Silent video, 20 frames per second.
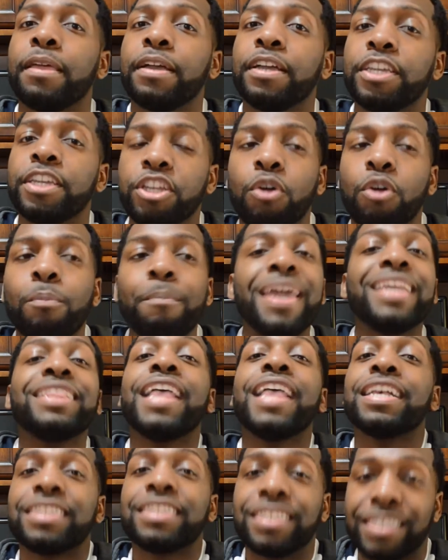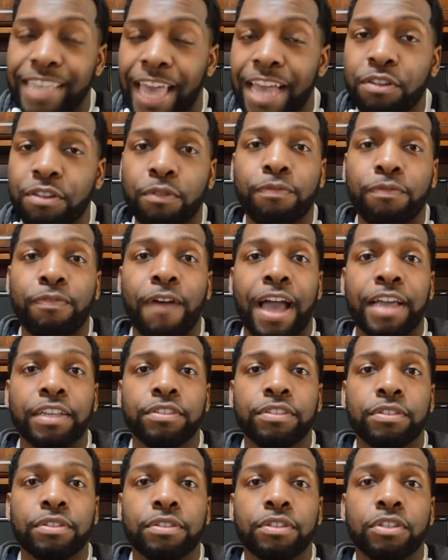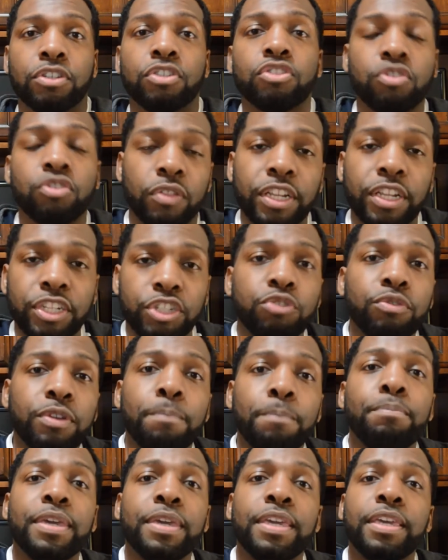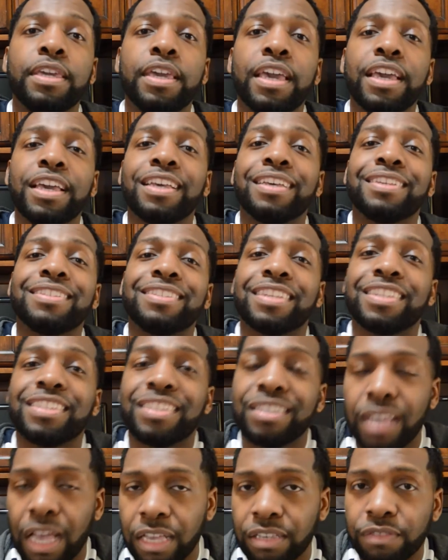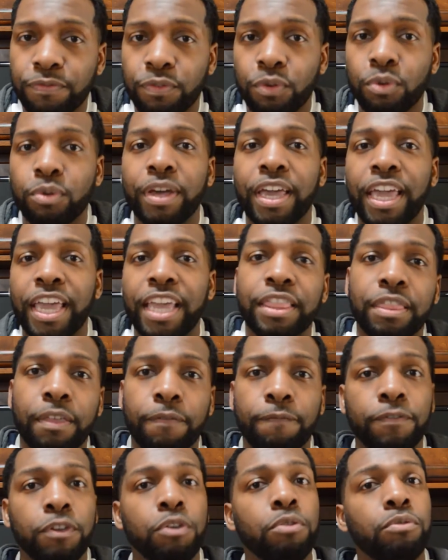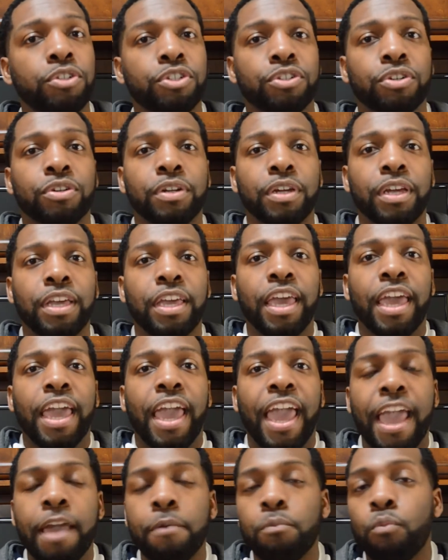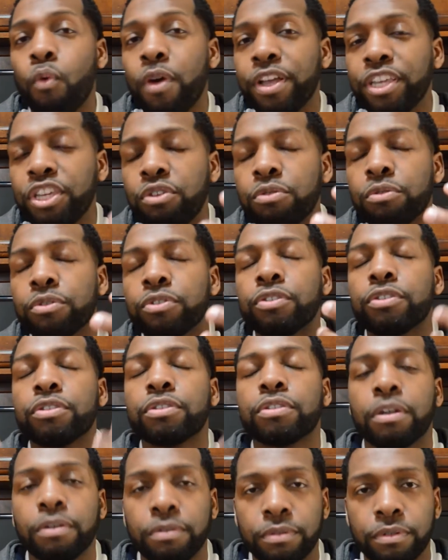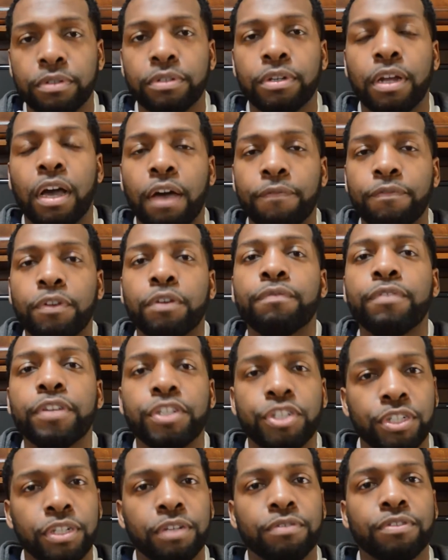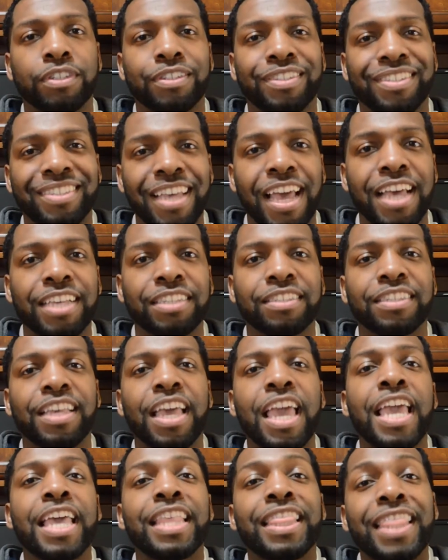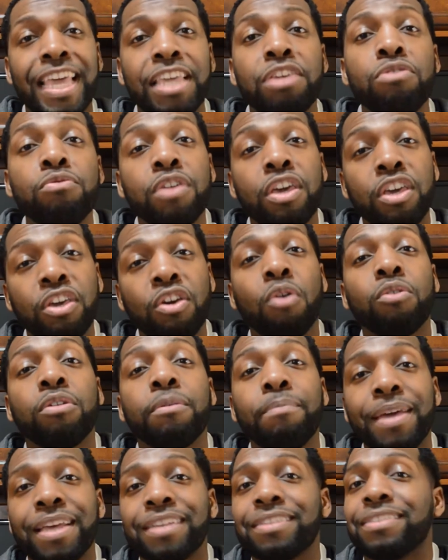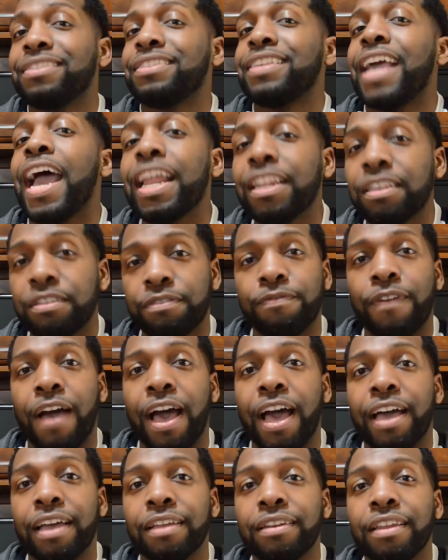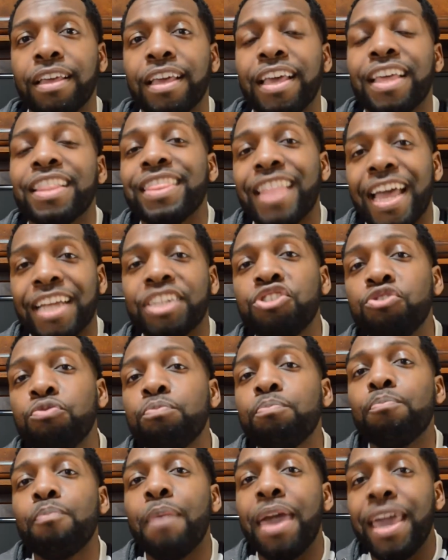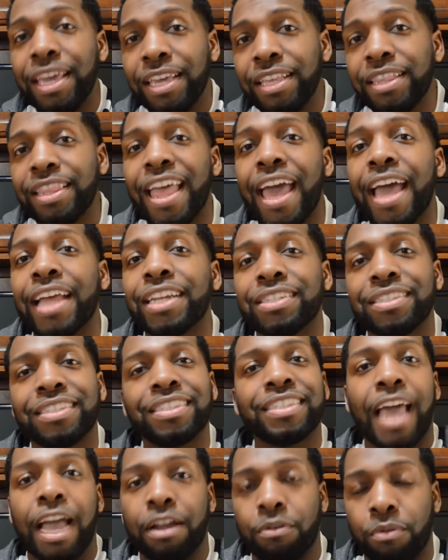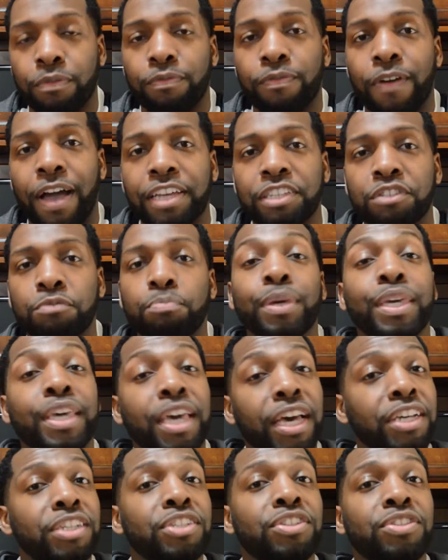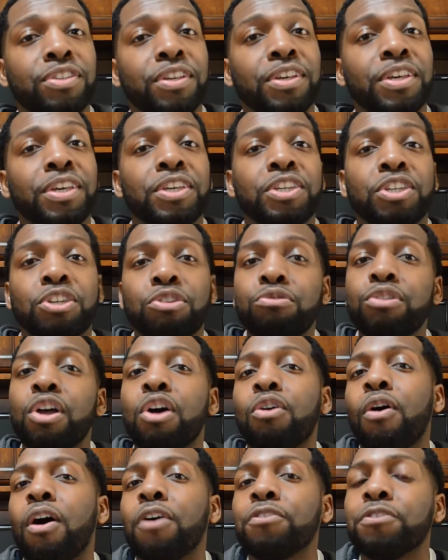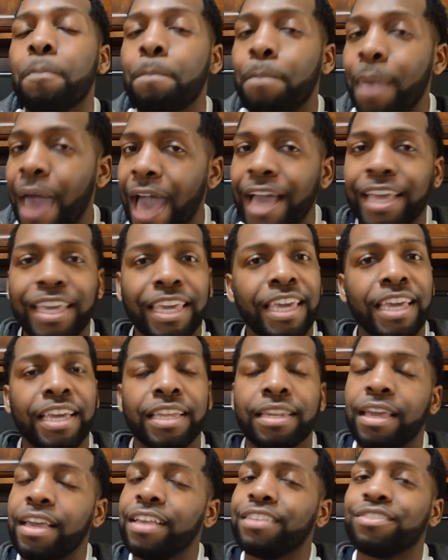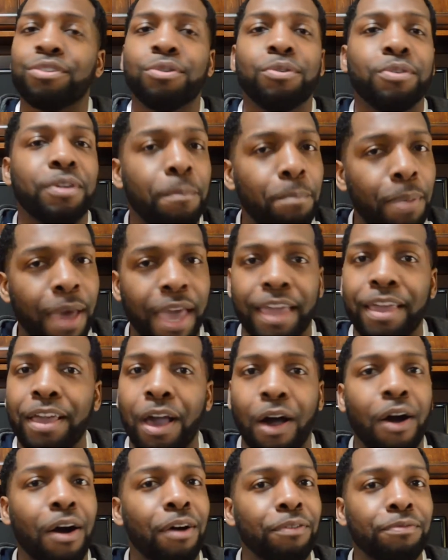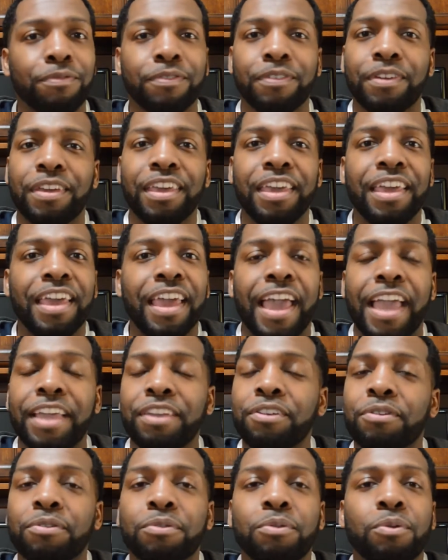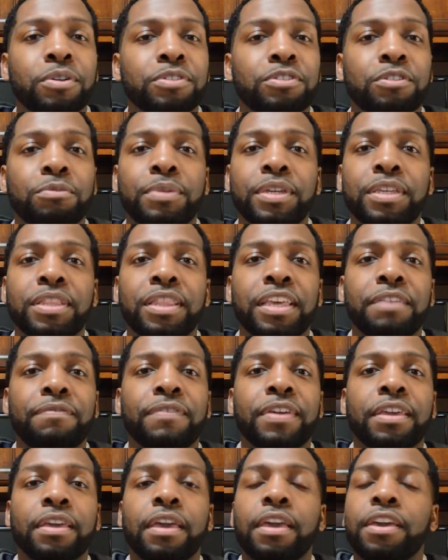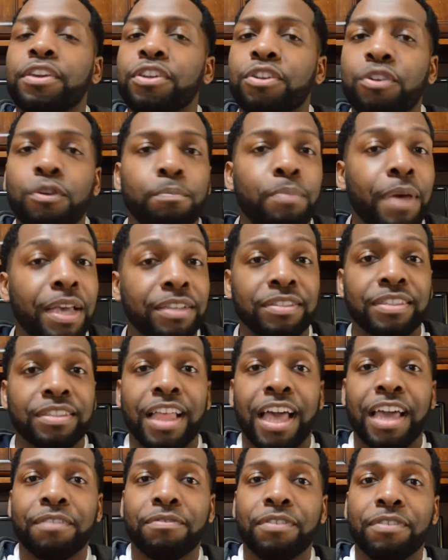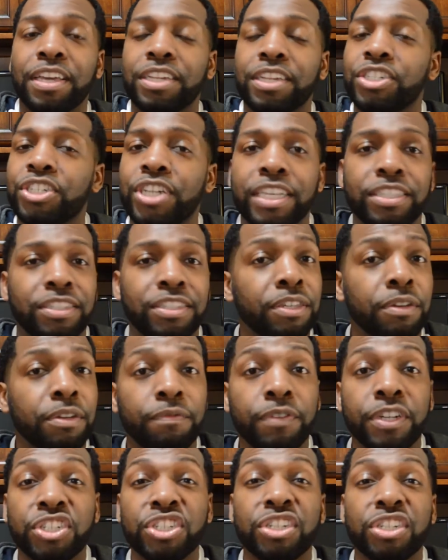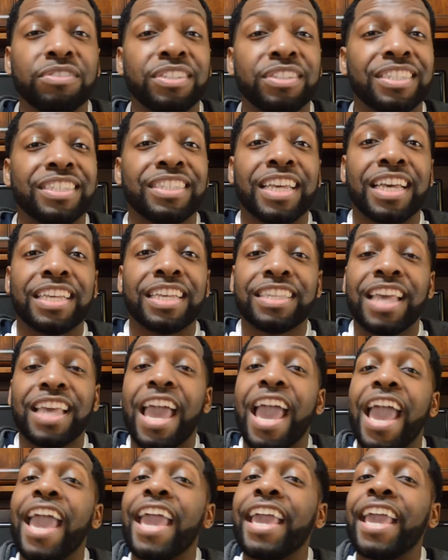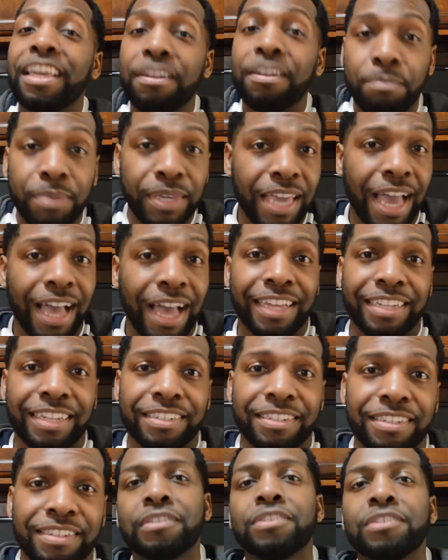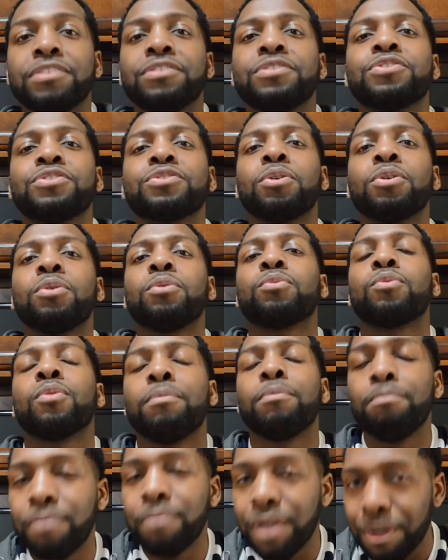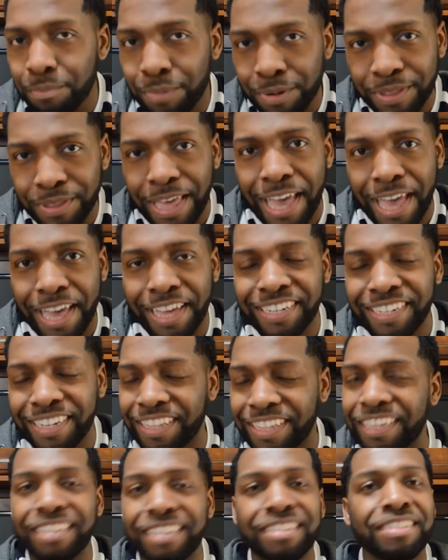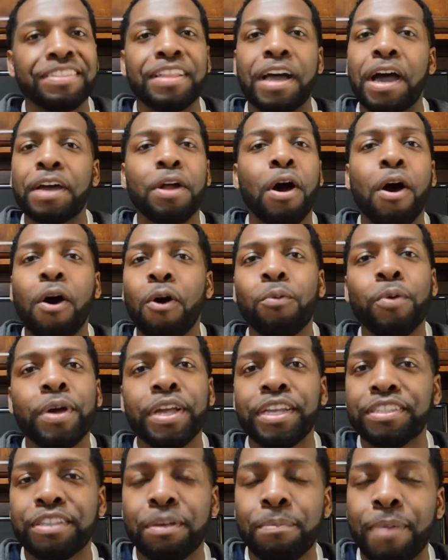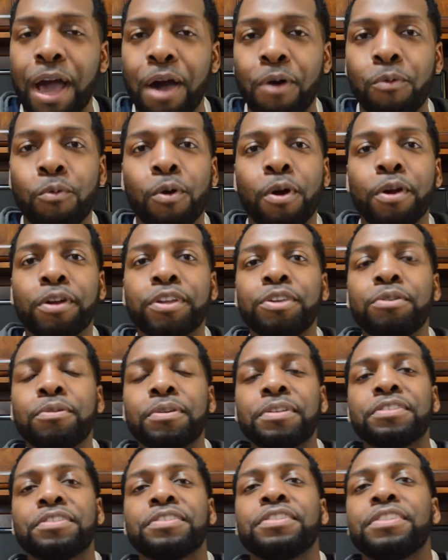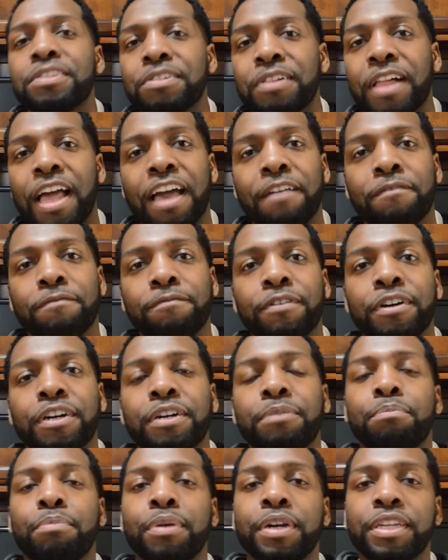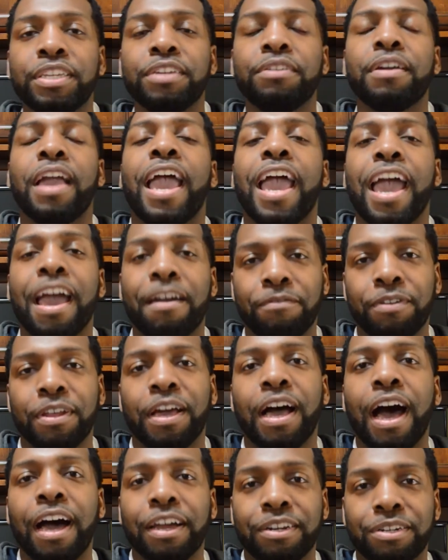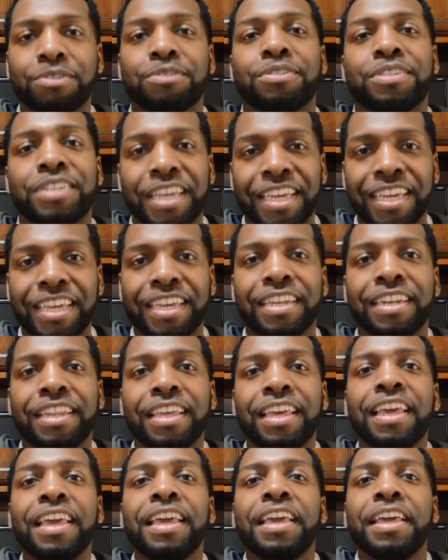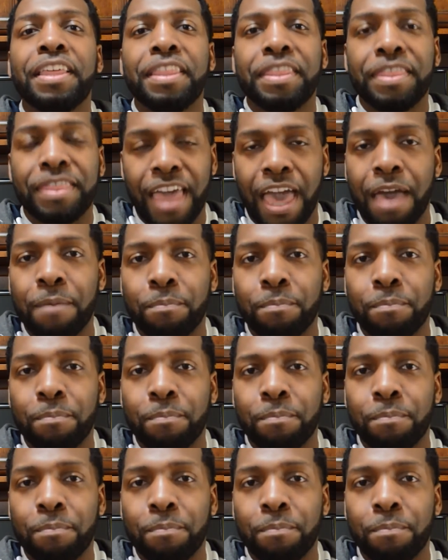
you know, make that sacrifice so that you can be successful in the future. And when you're certain of your vision of success, then you can go to bed satisfied that you made that sacrifice, because you know on the back end, it's going to pay off and you're going to be living your best life, chasing your vision of success and beyond. So remember that it's not always about work. You can still have fun, but you have to understand that